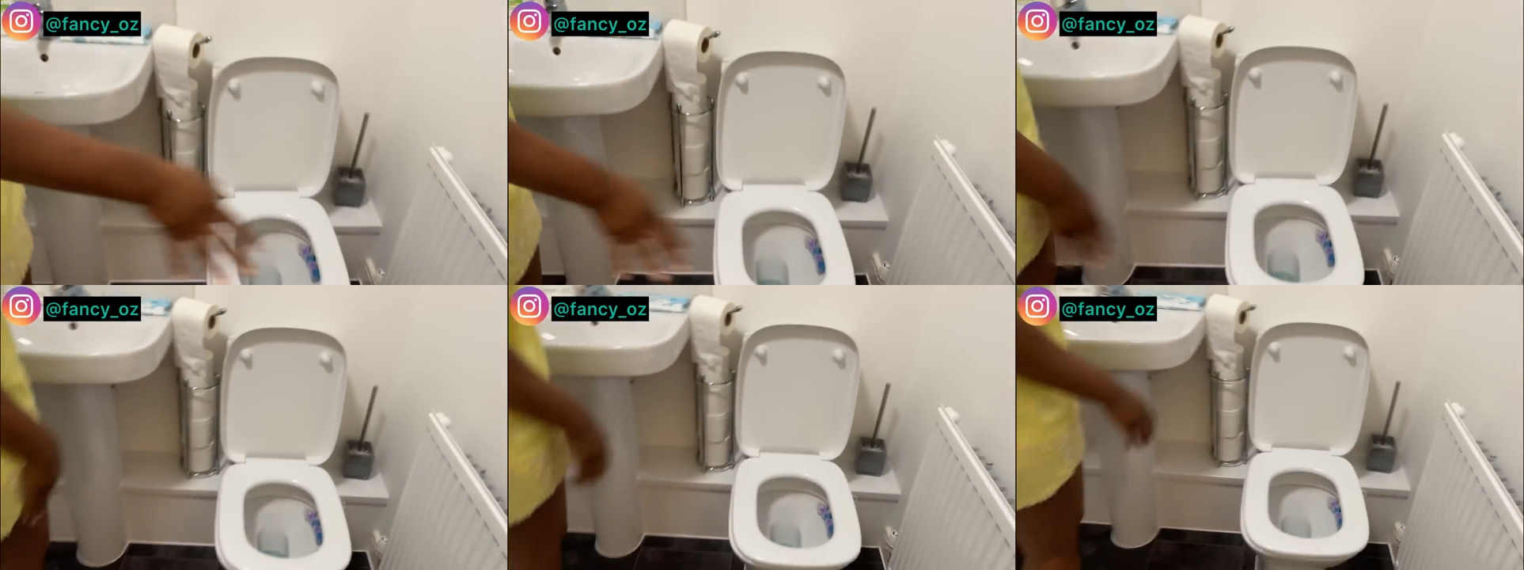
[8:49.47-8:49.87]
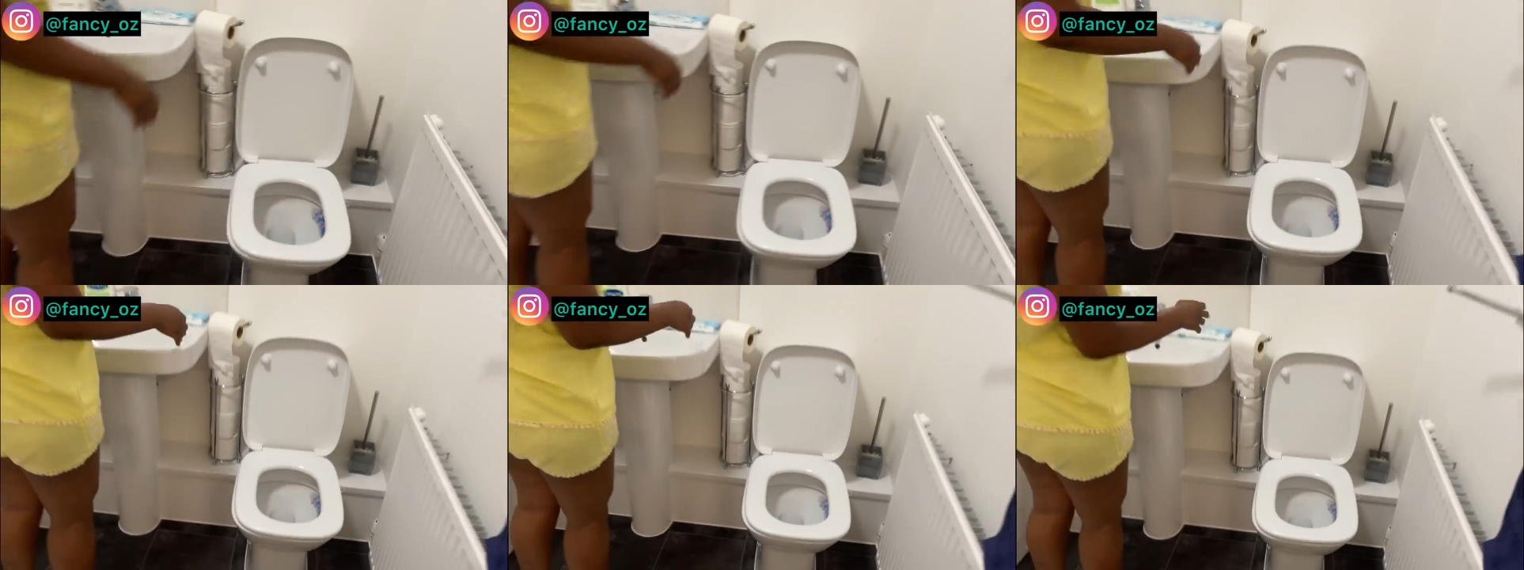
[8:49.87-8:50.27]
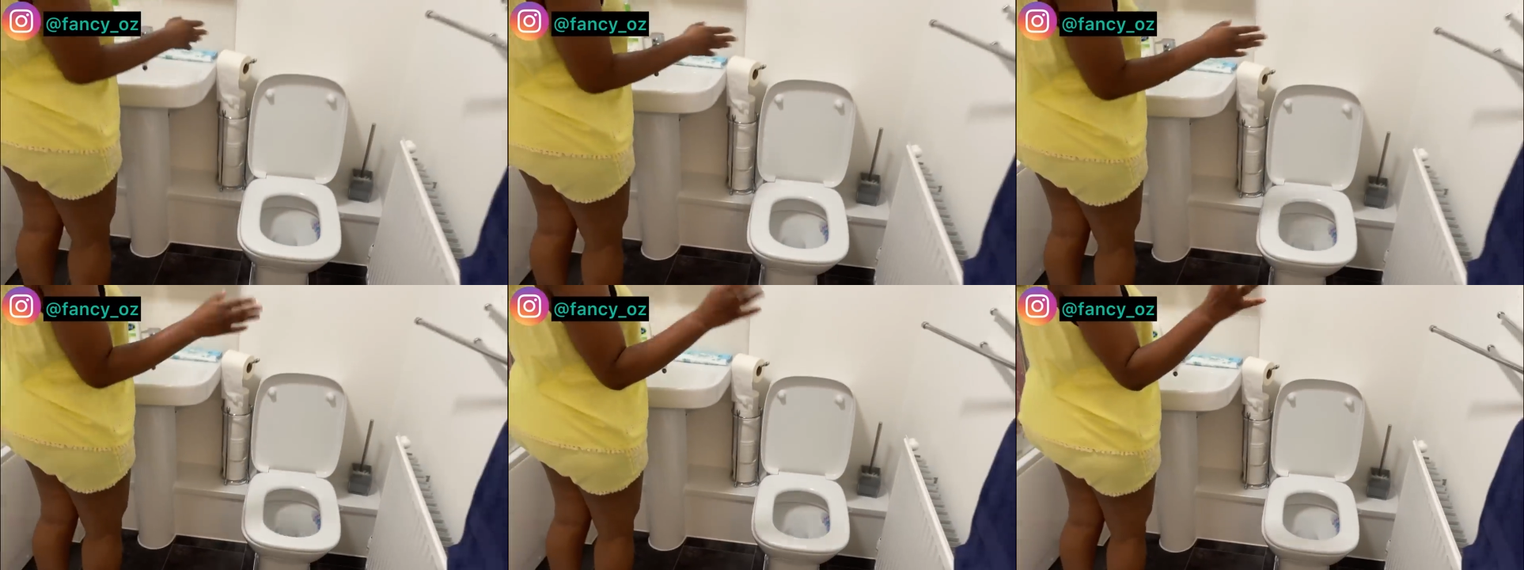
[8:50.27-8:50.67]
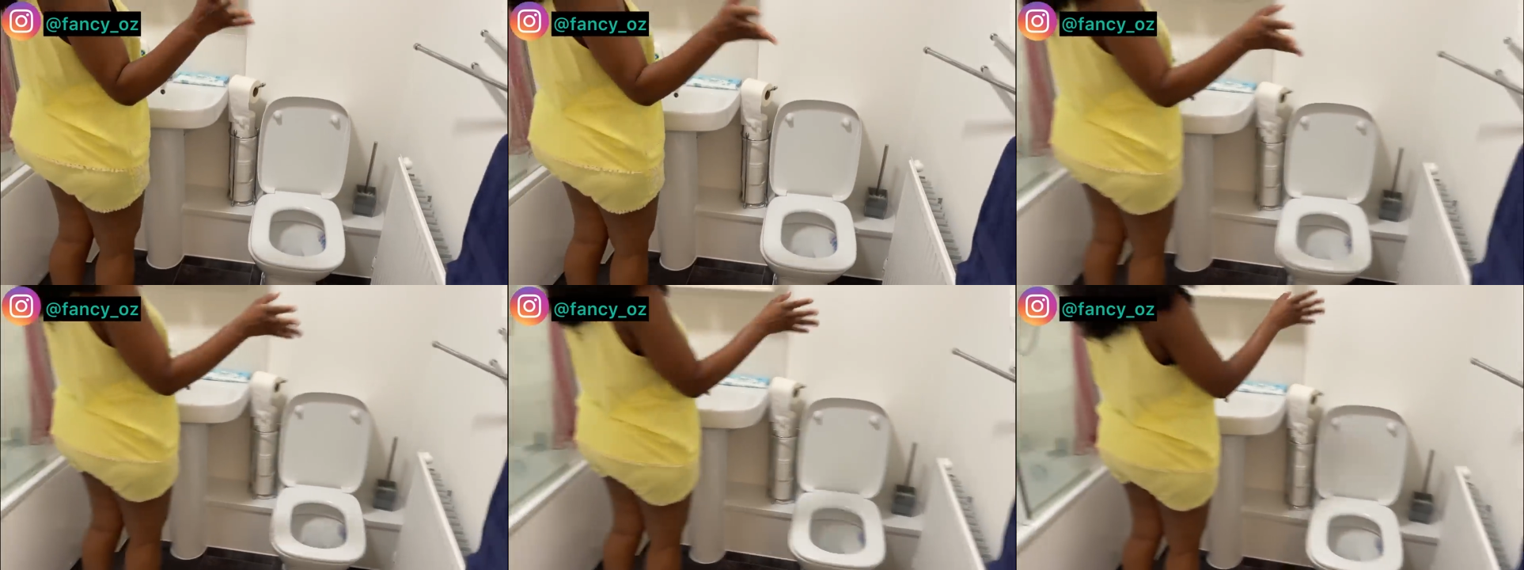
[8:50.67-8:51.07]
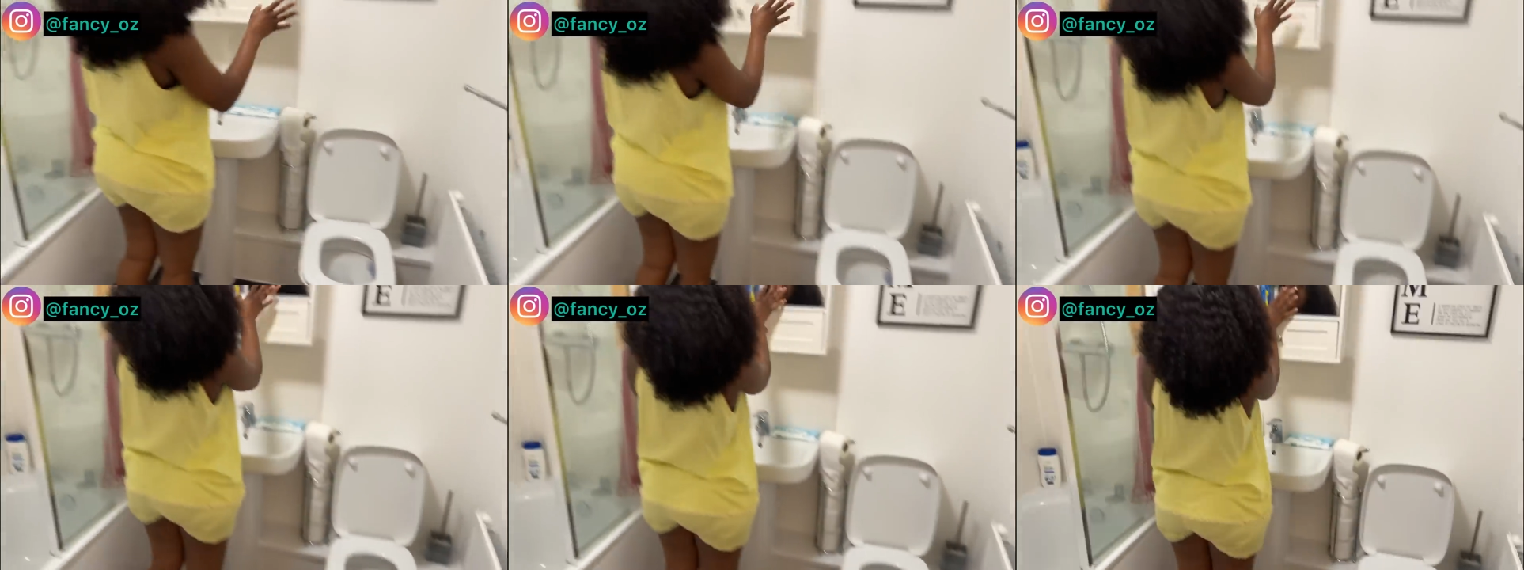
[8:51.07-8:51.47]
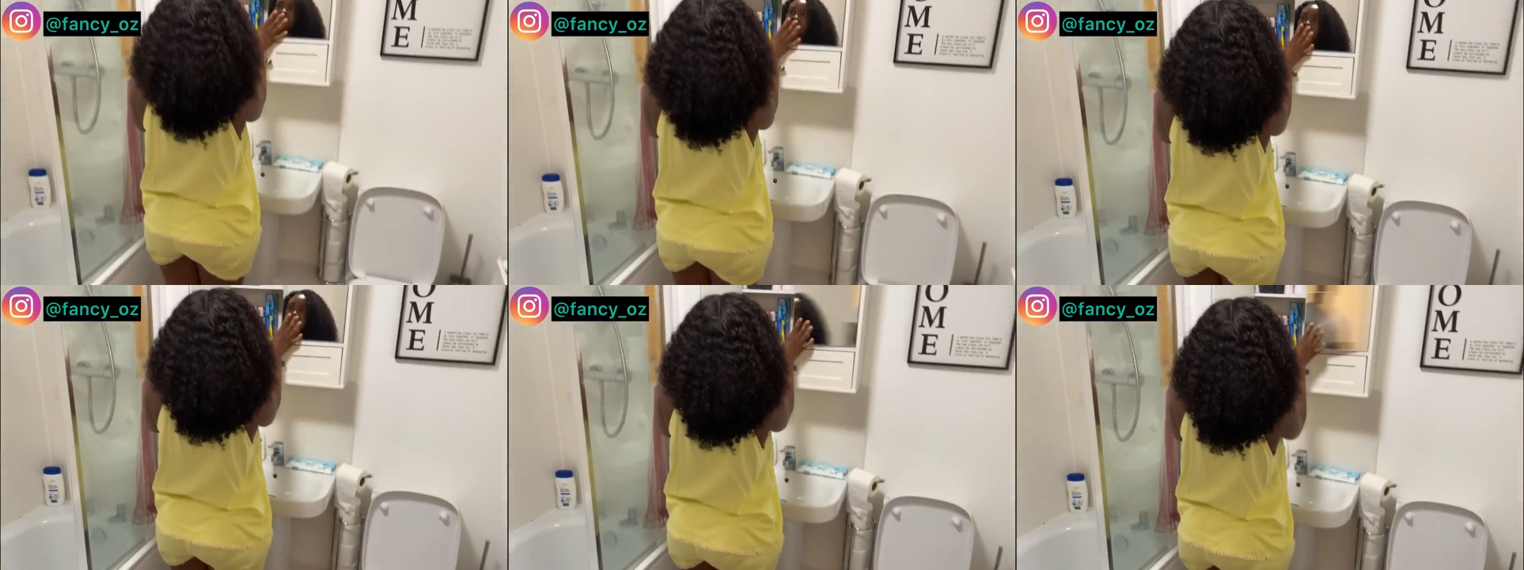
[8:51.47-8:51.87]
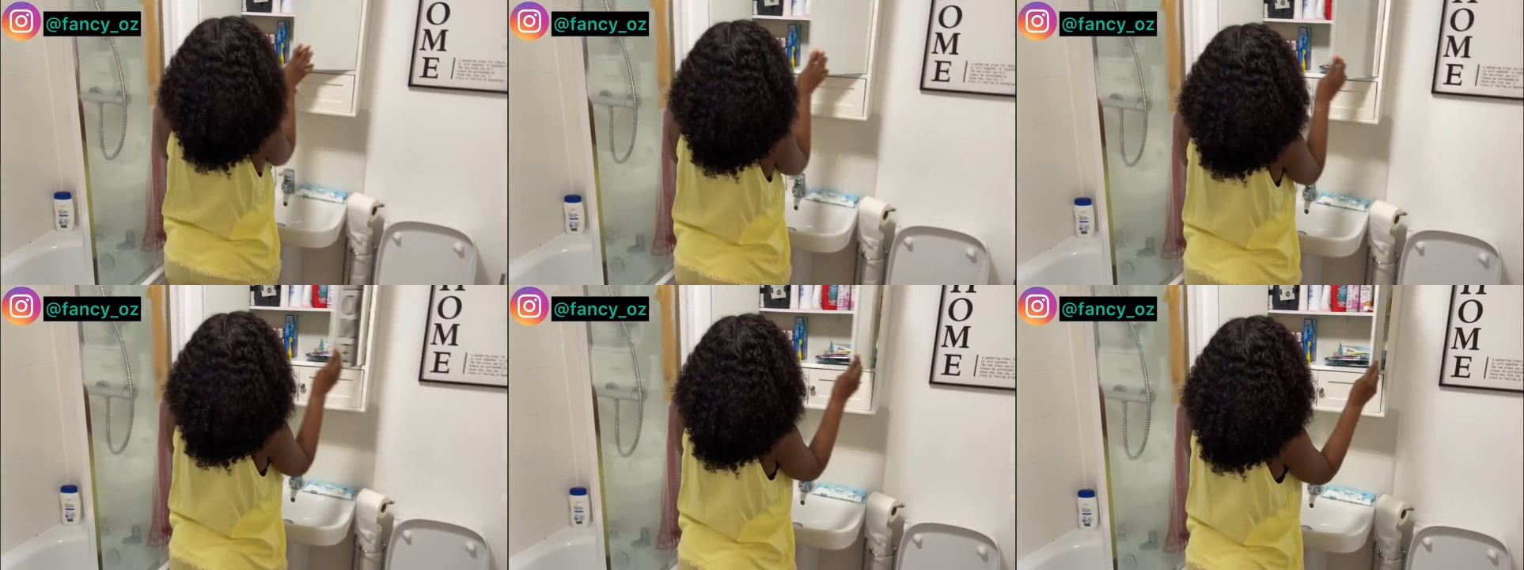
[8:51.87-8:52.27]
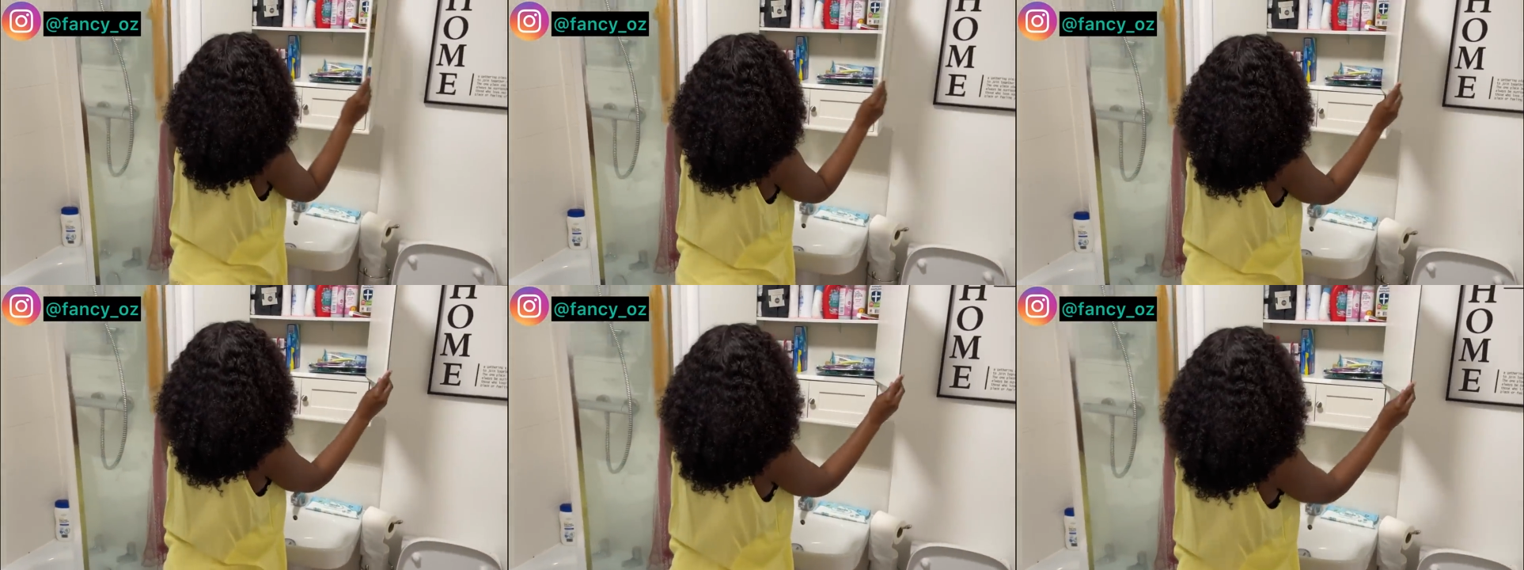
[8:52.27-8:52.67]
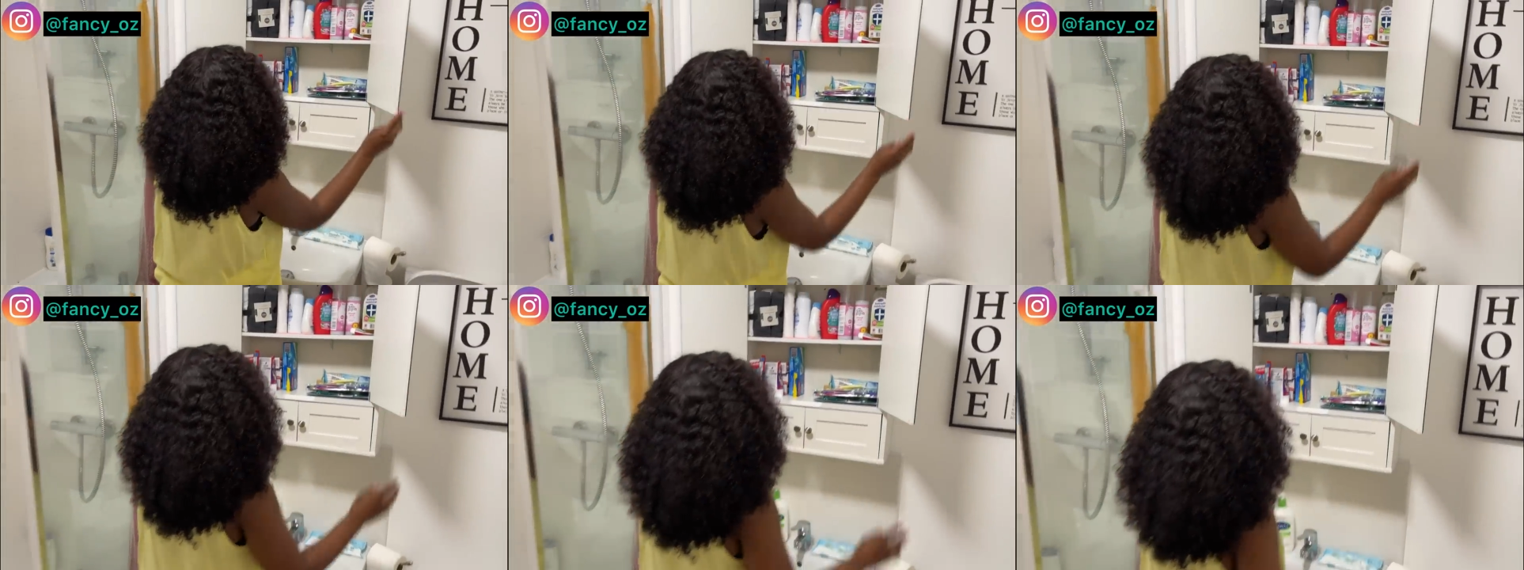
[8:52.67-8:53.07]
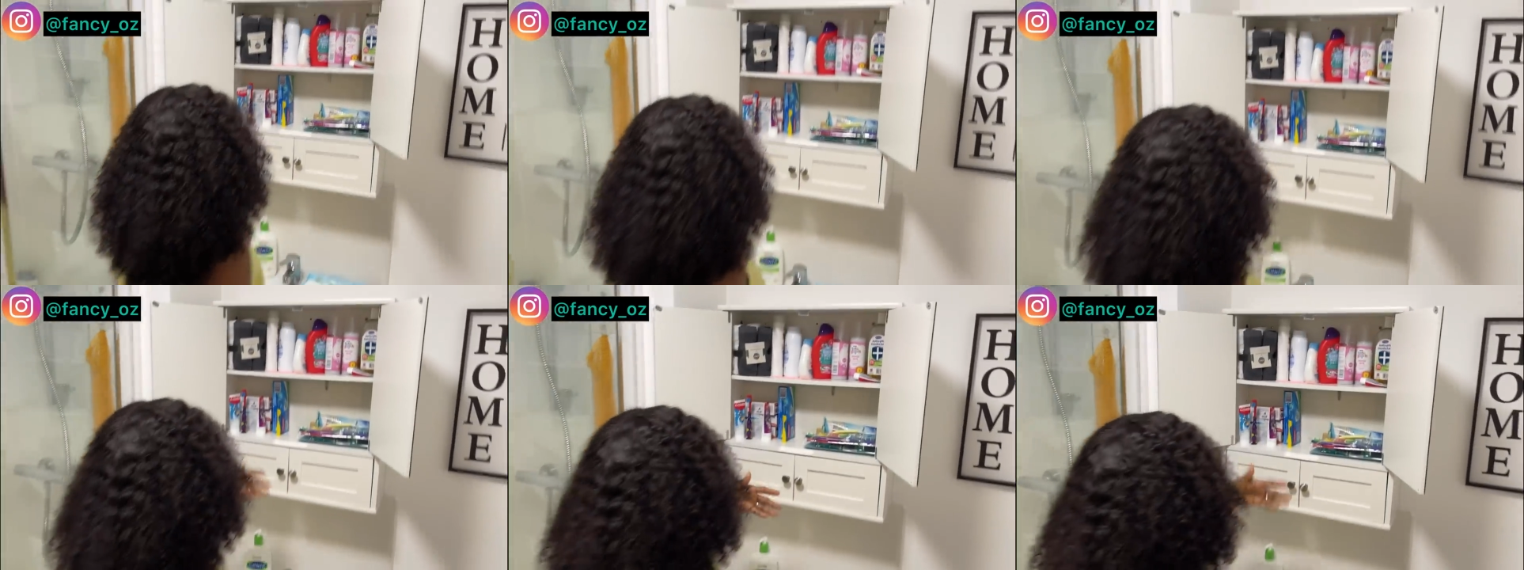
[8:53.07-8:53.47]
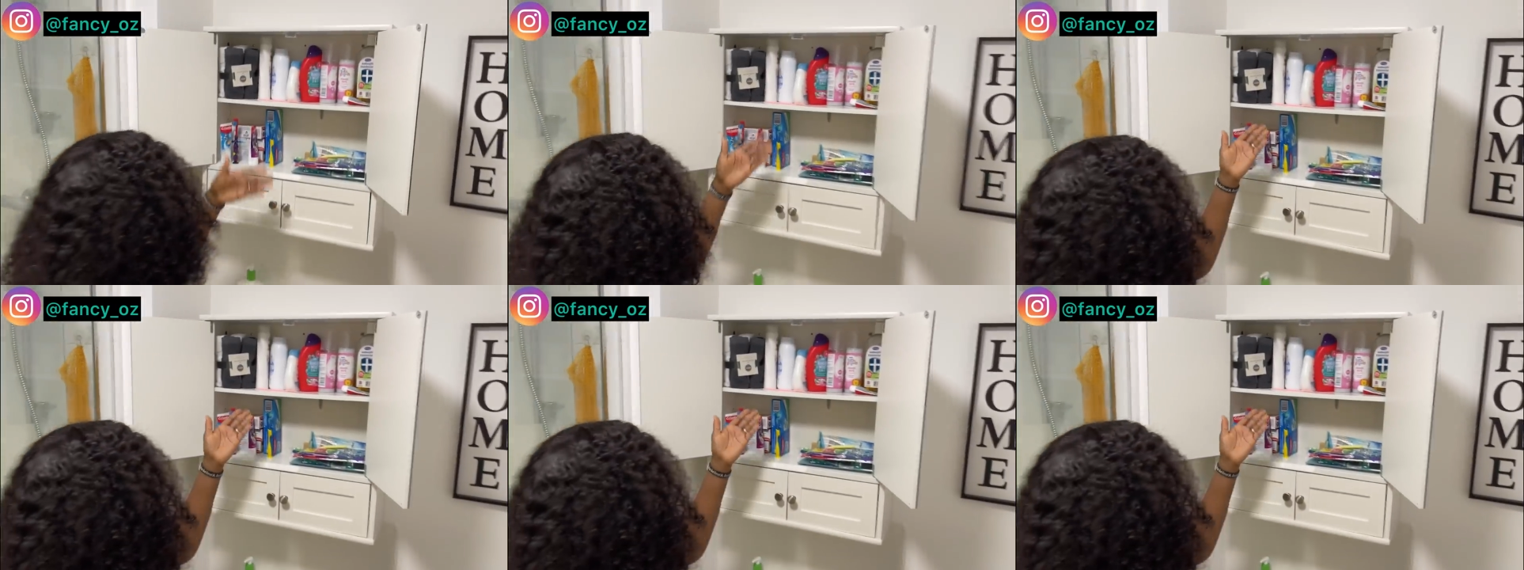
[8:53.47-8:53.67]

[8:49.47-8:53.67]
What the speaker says: [unreadable: no face in view]